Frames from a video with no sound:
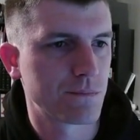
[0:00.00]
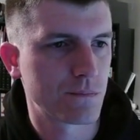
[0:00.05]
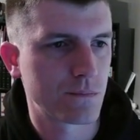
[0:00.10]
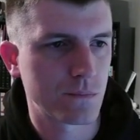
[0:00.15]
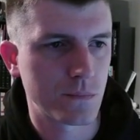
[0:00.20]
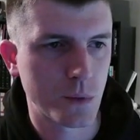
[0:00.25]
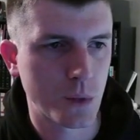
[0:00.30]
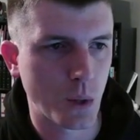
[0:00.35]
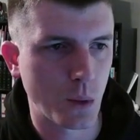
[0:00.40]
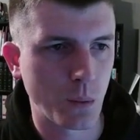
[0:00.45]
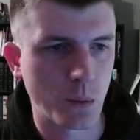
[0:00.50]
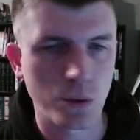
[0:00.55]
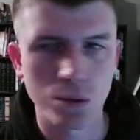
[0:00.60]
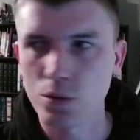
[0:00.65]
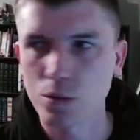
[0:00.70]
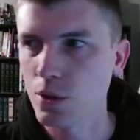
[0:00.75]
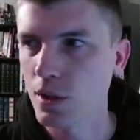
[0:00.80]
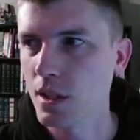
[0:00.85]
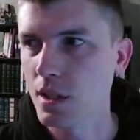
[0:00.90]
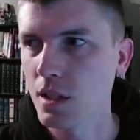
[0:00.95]
So we'll
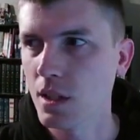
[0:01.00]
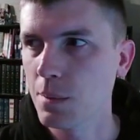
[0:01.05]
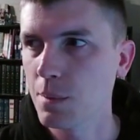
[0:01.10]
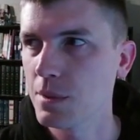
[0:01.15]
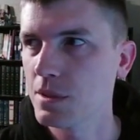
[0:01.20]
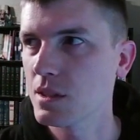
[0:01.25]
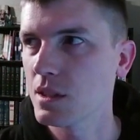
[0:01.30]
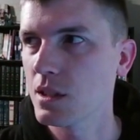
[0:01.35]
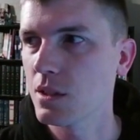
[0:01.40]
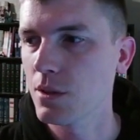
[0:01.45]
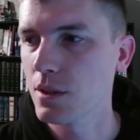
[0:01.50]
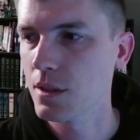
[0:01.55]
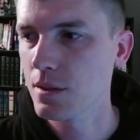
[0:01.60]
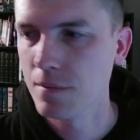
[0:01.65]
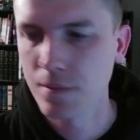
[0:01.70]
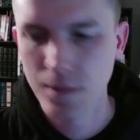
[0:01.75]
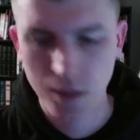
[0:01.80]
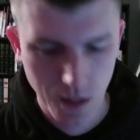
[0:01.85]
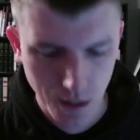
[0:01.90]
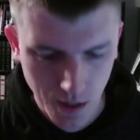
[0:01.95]
try and keep it secret.
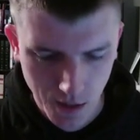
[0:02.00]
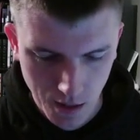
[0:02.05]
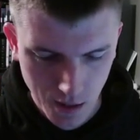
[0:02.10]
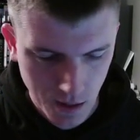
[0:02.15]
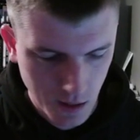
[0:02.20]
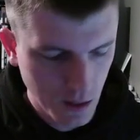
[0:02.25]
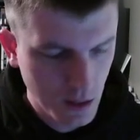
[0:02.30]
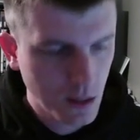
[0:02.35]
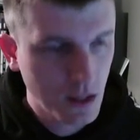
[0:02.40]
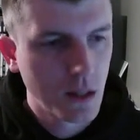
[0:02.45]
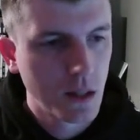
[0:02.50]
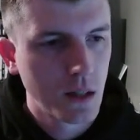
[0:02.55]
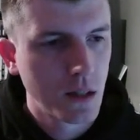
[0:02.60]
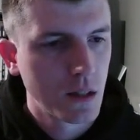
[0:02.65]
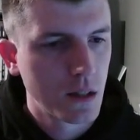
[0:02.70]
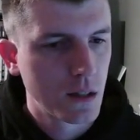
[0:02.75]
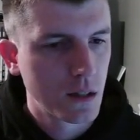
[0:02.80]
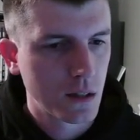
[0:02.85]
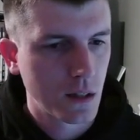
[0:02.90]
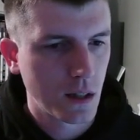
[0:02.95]

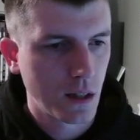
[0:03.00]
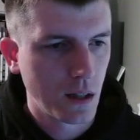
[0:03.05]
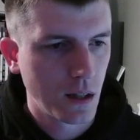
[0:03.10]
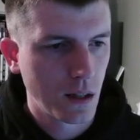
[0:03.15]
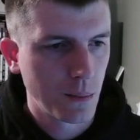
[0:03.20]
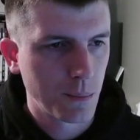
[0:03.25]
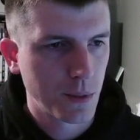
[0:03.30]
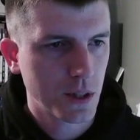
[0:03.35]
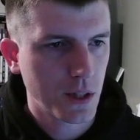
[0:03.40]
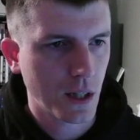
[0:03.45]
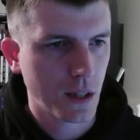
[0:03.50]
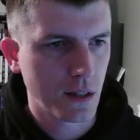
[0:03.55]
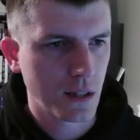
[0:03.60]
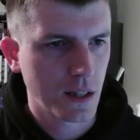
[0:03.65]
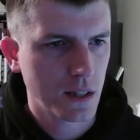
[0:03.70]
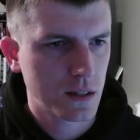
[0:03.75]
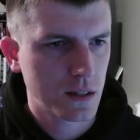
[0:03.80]
But yeah, we've